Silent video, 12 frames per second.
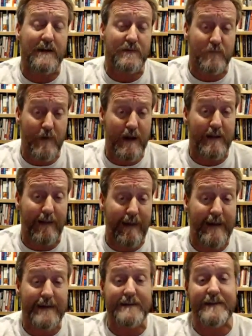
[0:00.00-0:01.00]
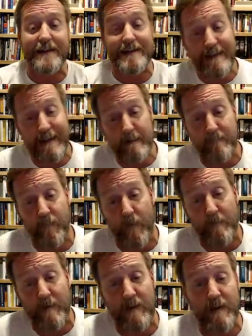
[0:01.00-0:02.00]
as well as the same
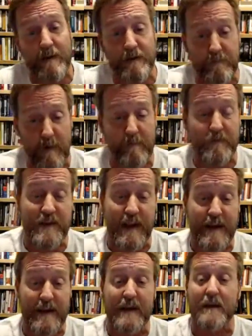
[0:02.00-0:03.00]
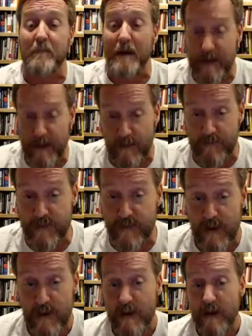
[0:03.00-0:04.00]
formula is represented in my notes.